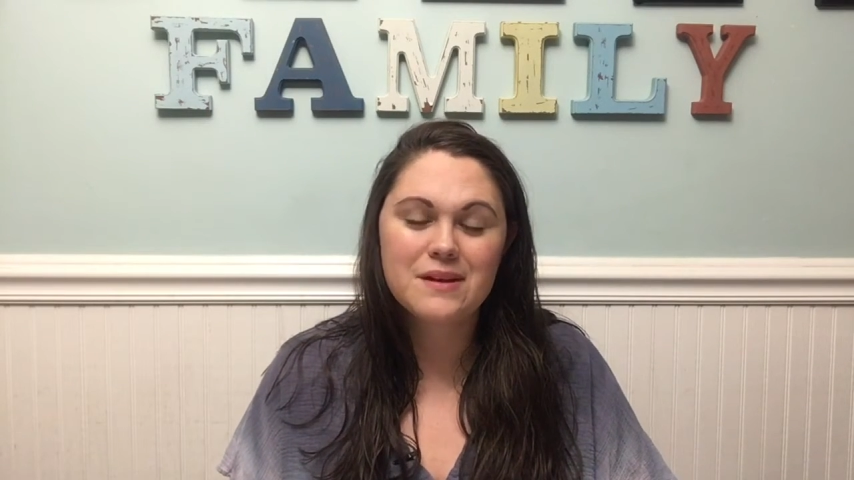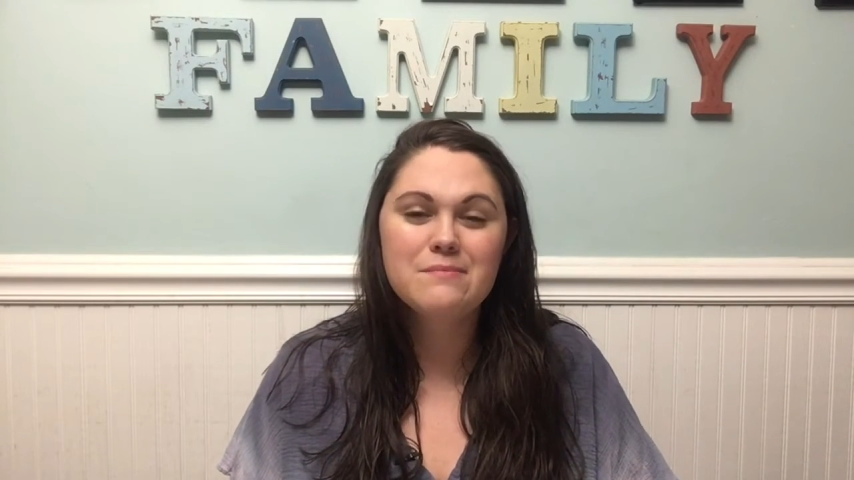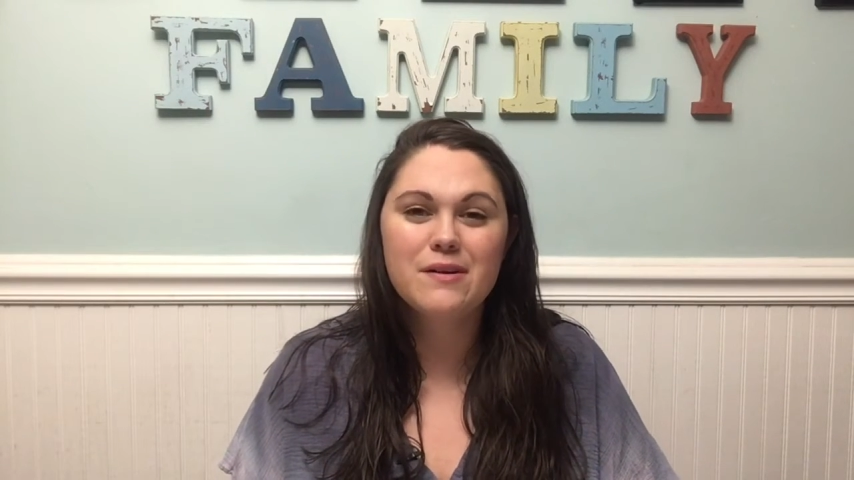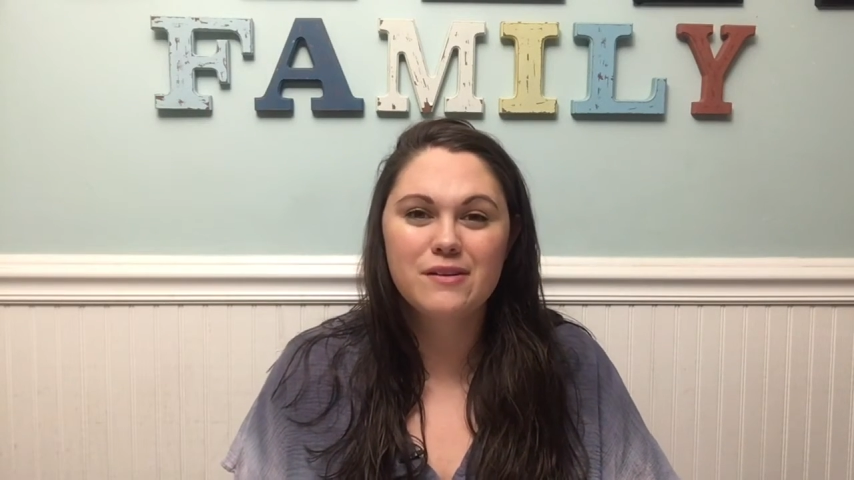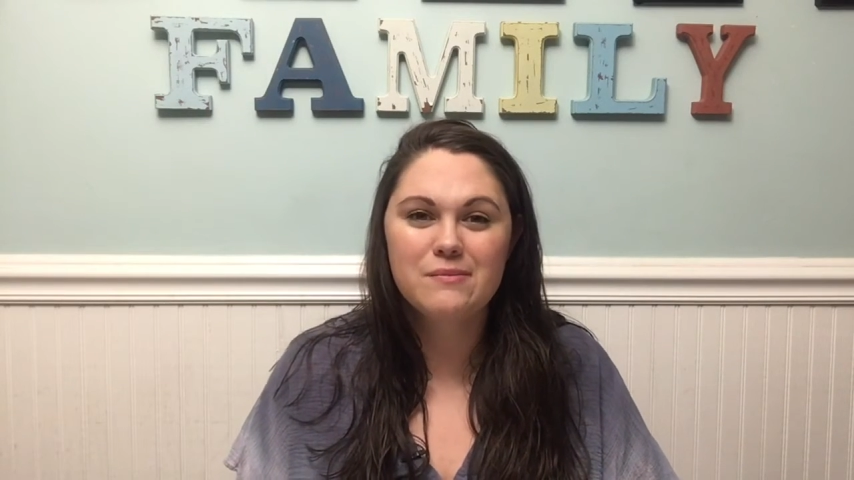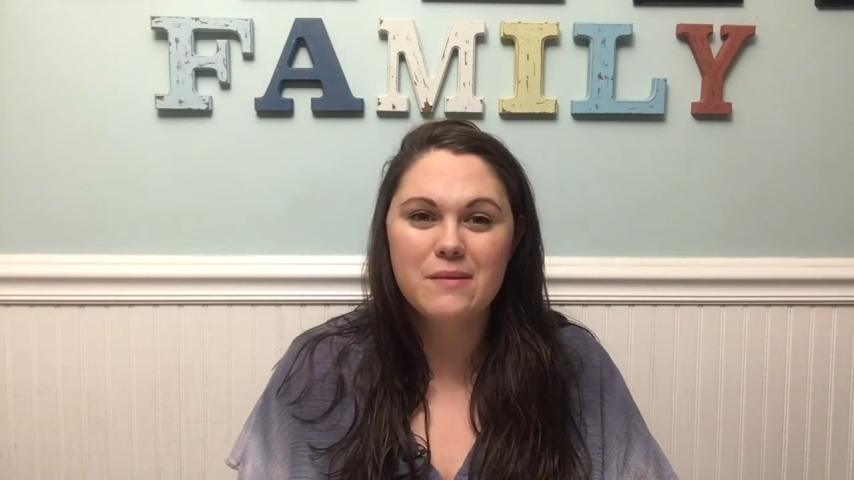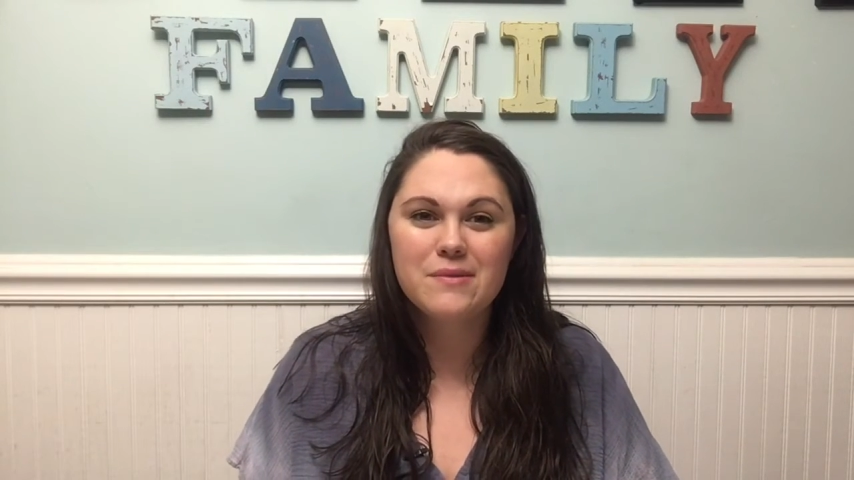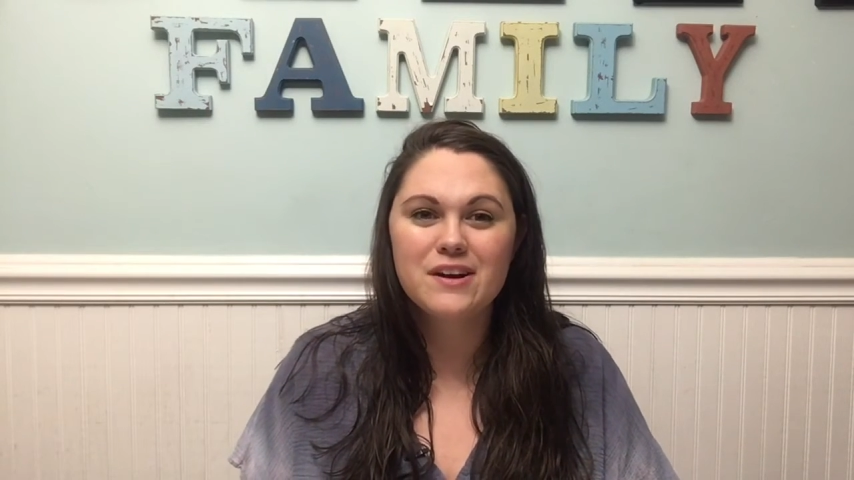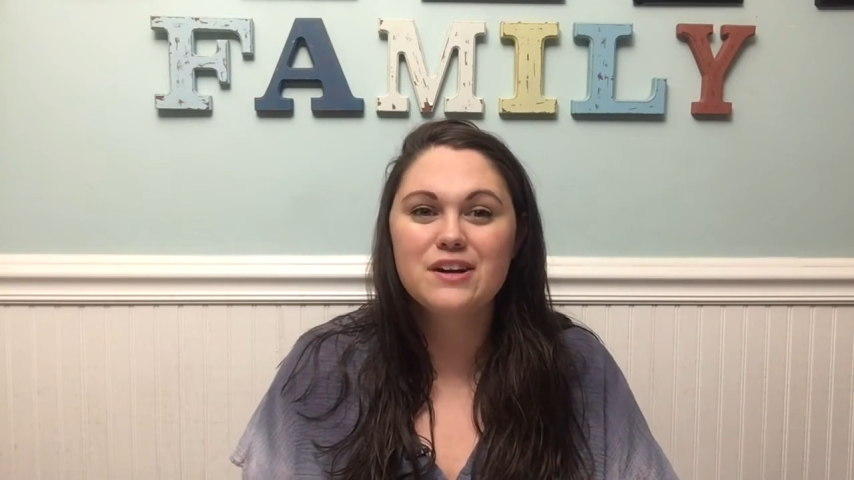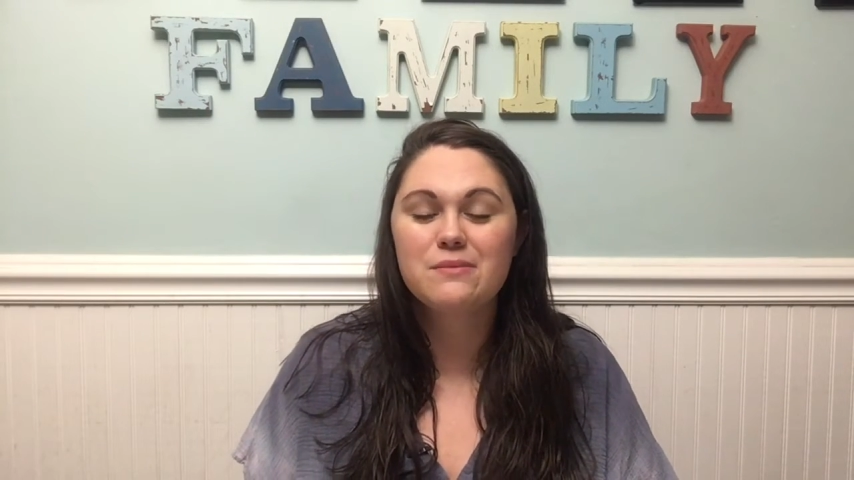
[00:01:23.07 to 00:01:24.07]
But
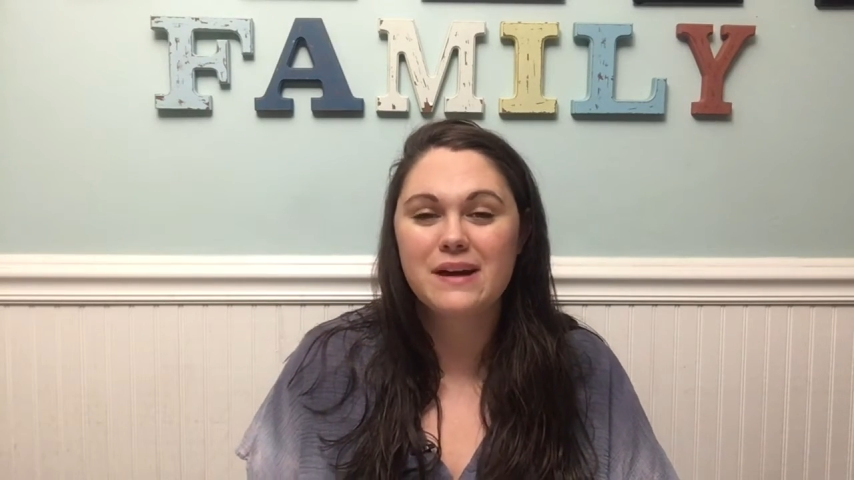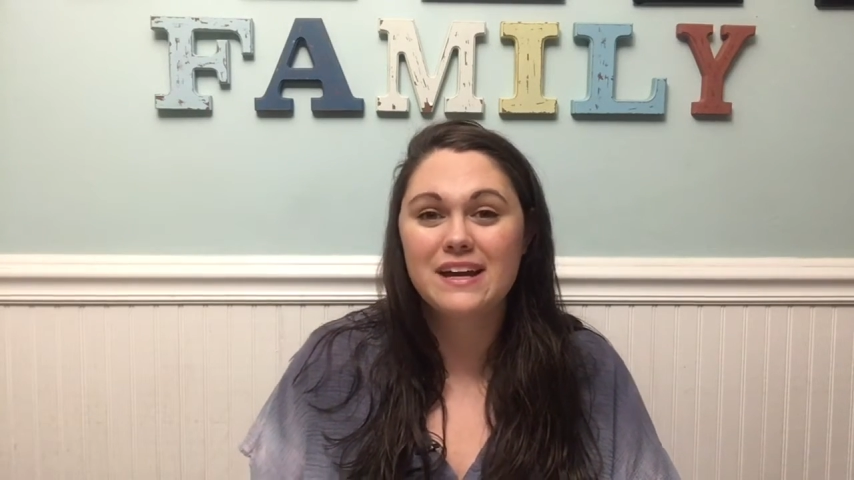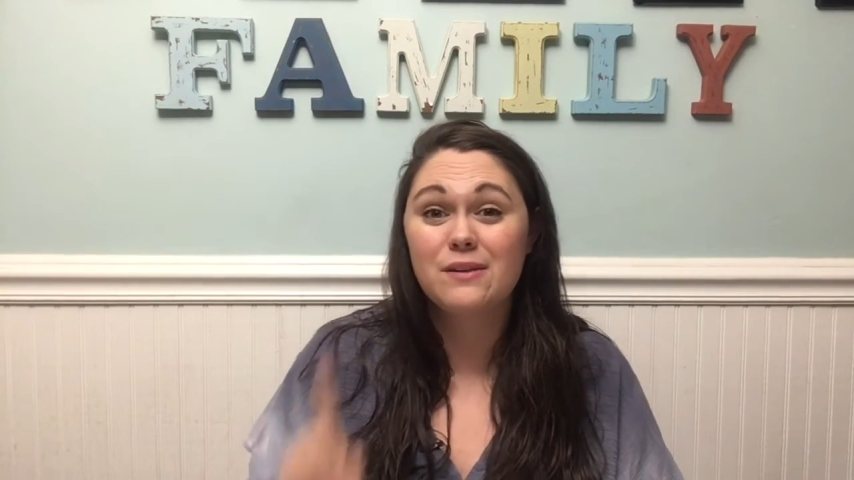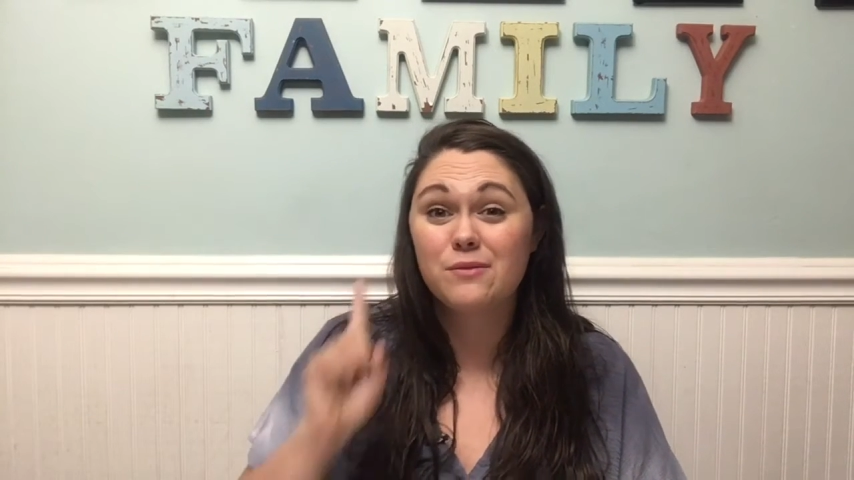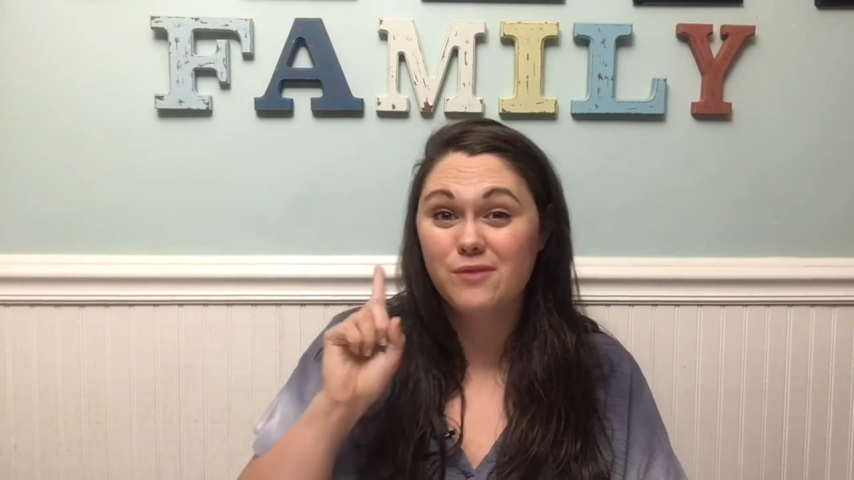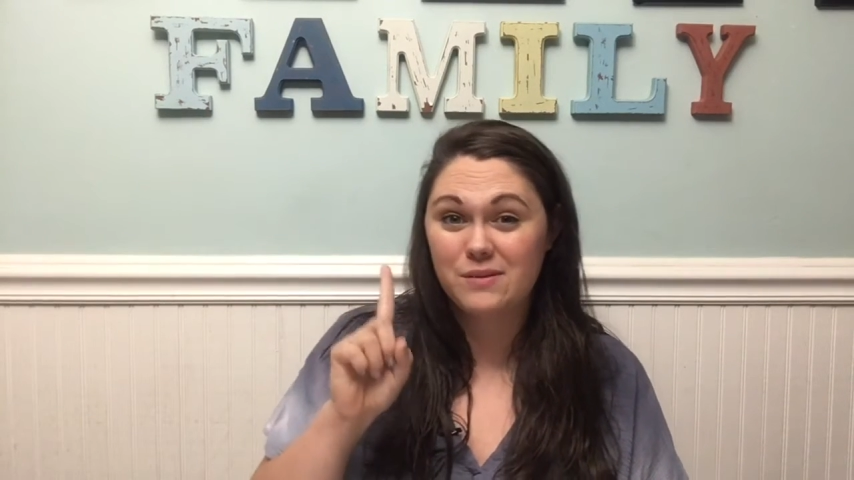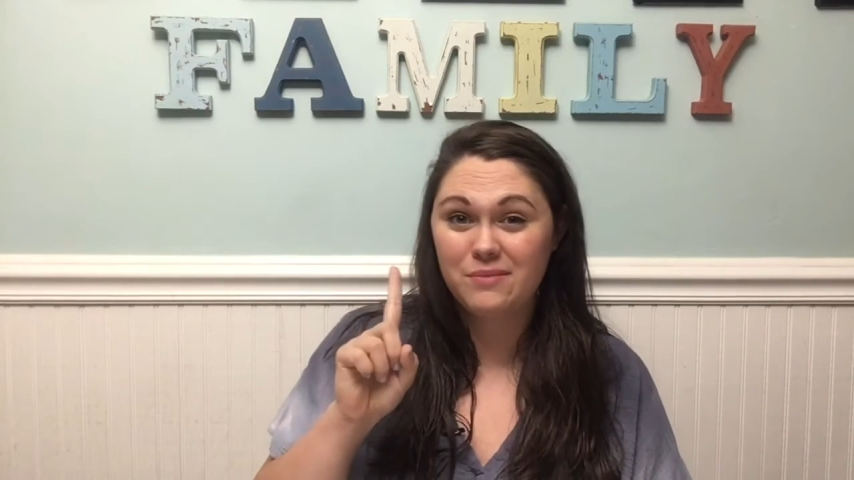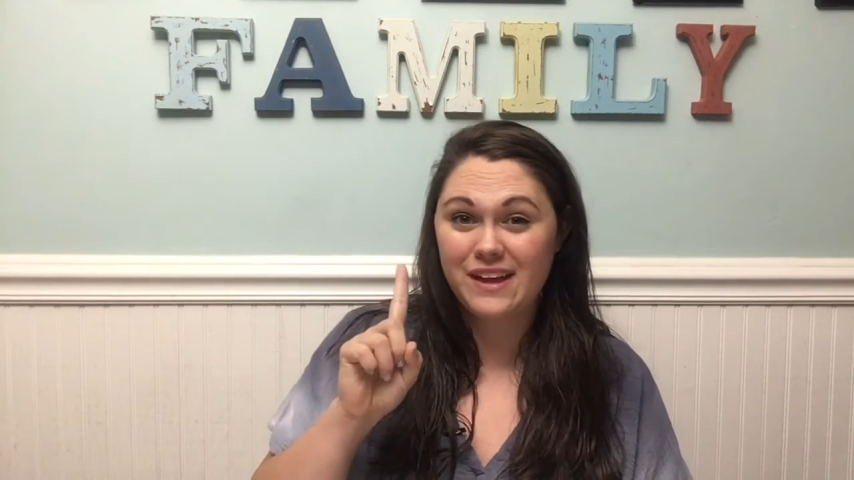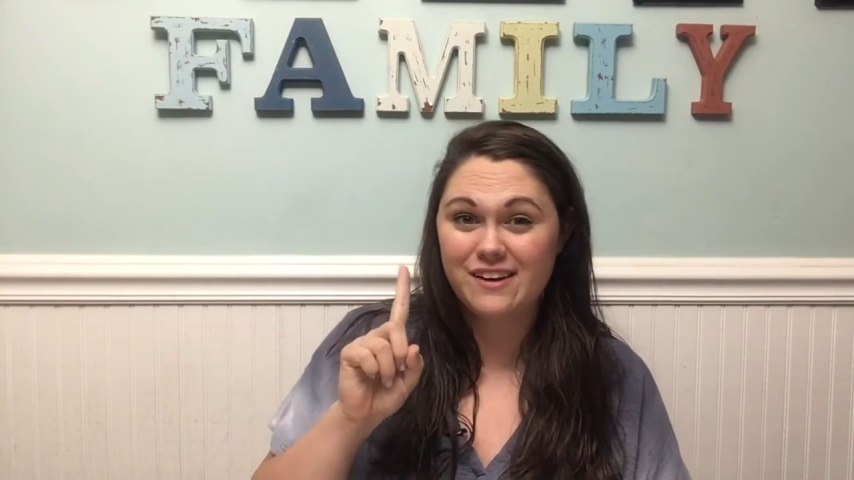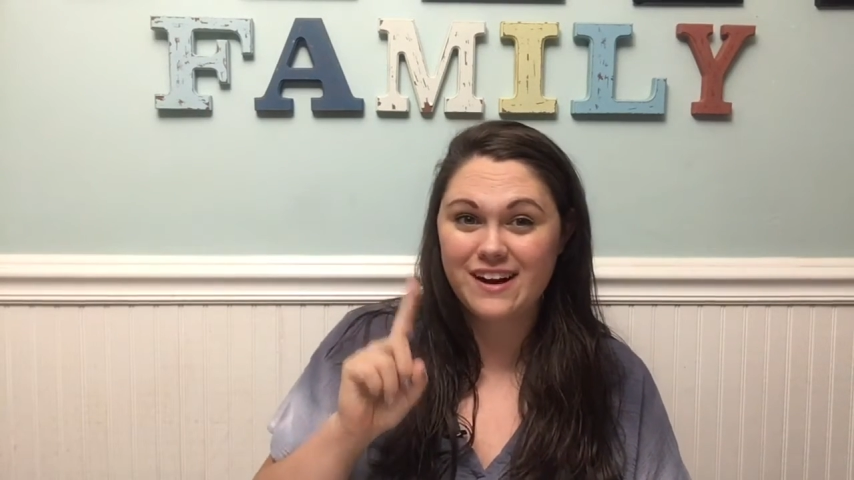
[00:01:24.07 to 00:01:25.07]
remember, you're making one
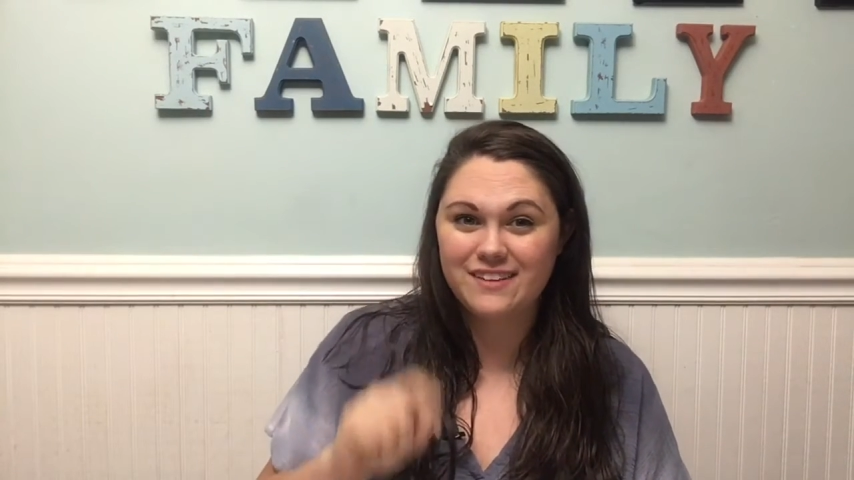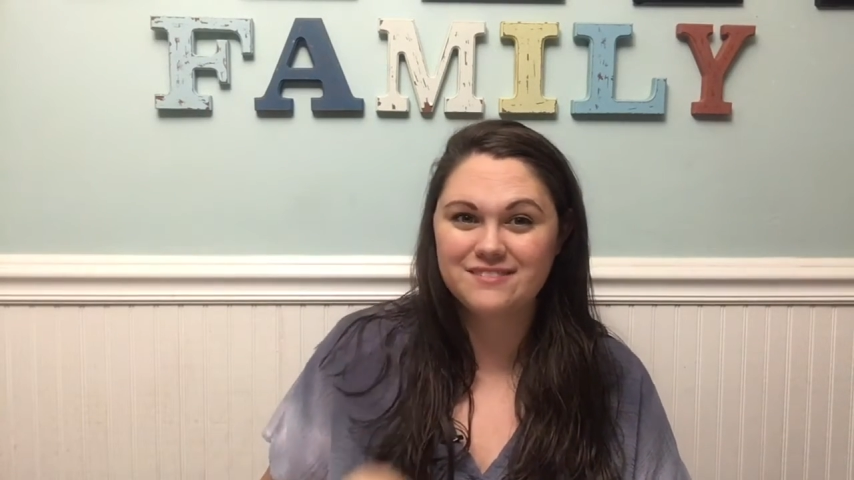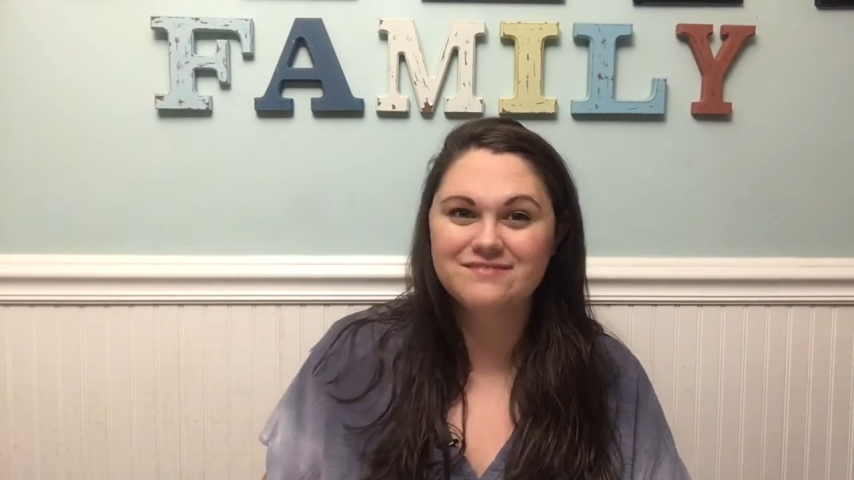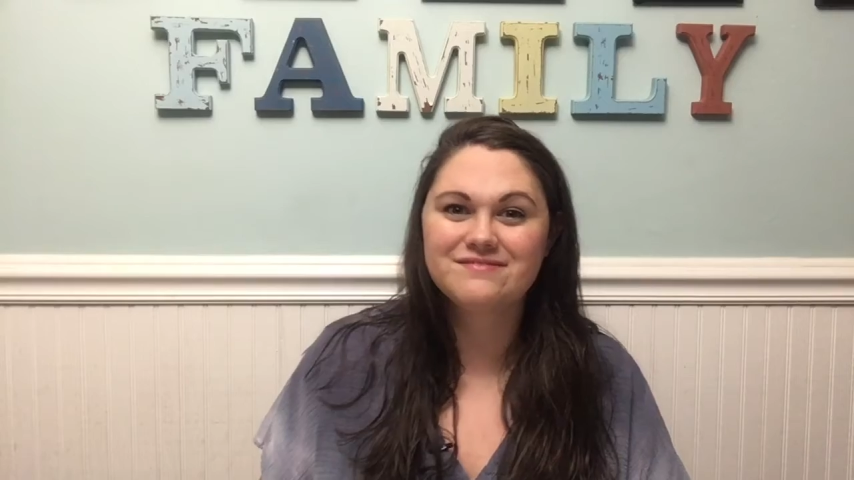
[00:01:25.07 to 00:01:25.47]
playground